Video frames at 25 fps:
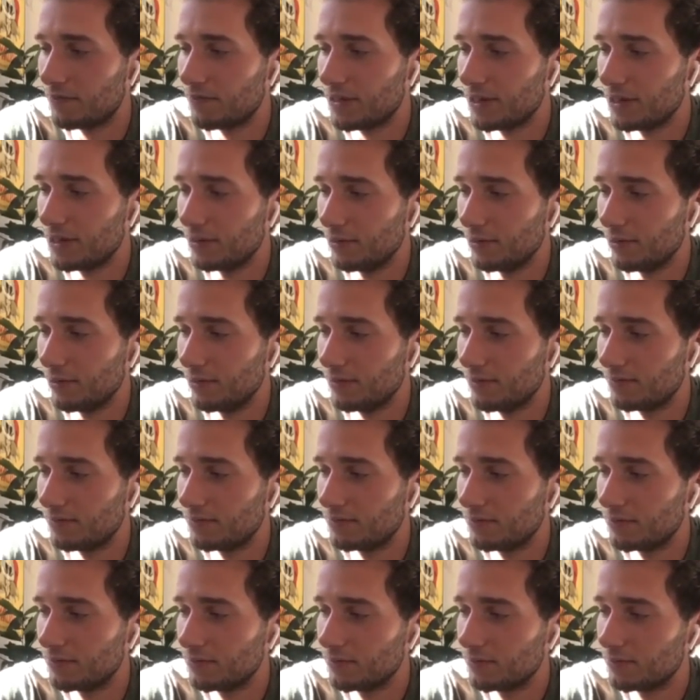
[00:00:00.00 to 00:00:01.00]
field,
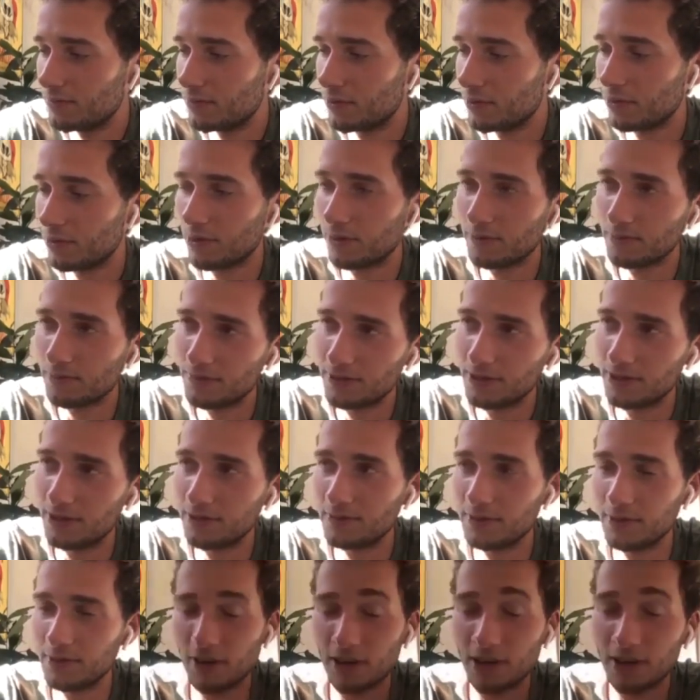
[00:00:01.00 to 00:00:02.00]
or
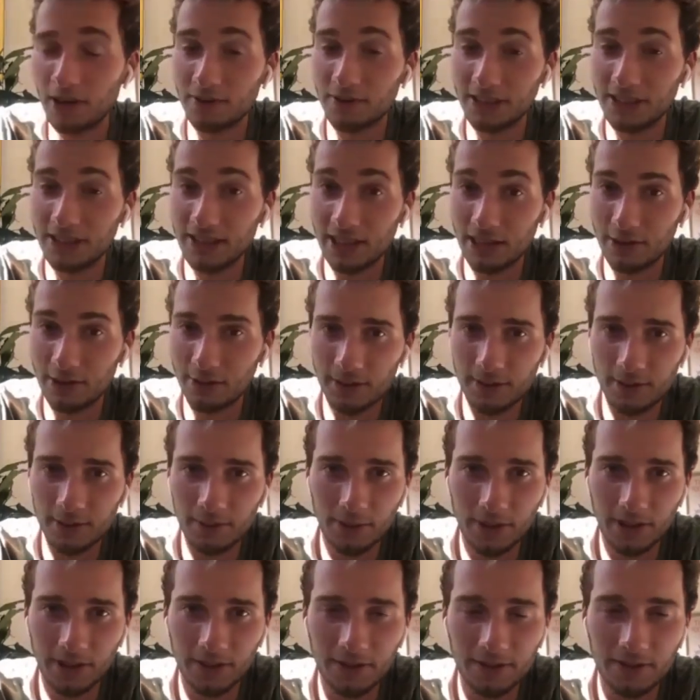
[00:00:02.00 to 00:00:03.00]
your ivory tower,
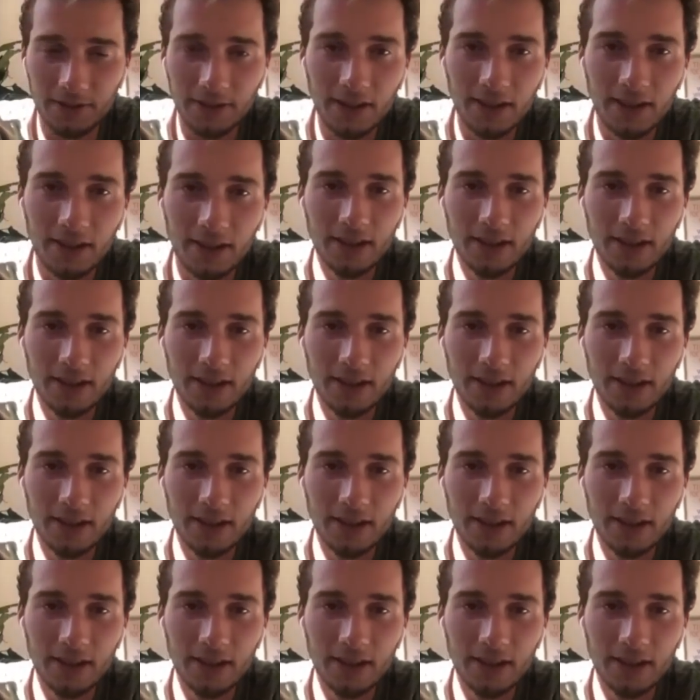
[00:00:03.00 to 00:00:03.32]
whatever.